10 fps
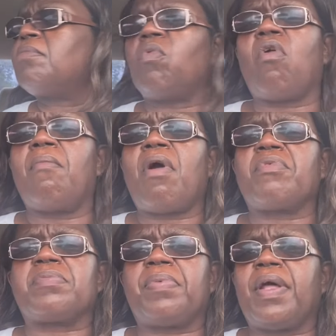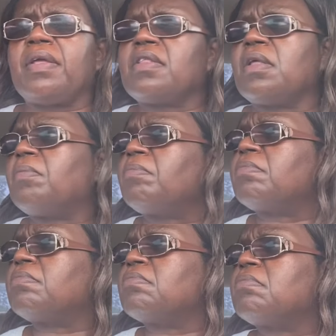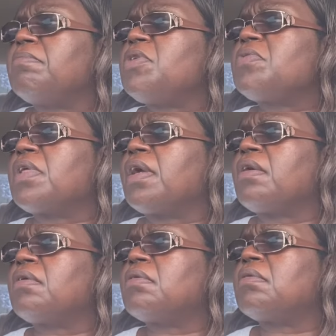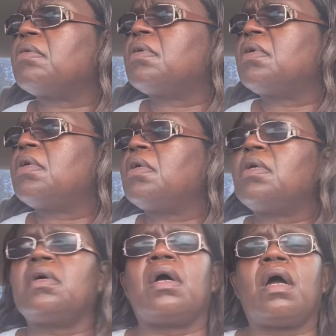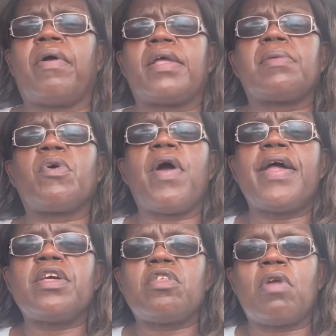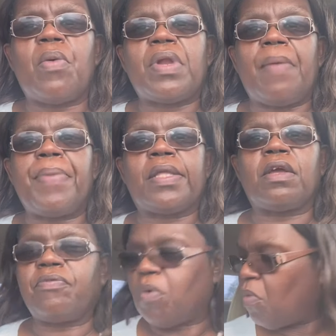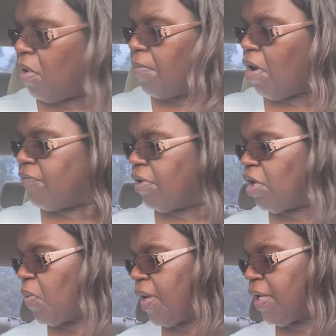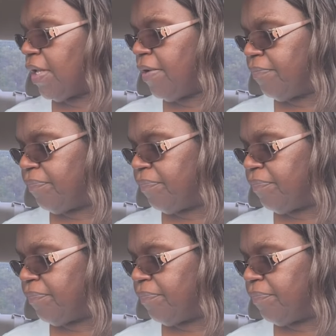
Walmart was playing some music. All right, so I'm going to go ahead and show y'all what I picked up from Walmart really quickly.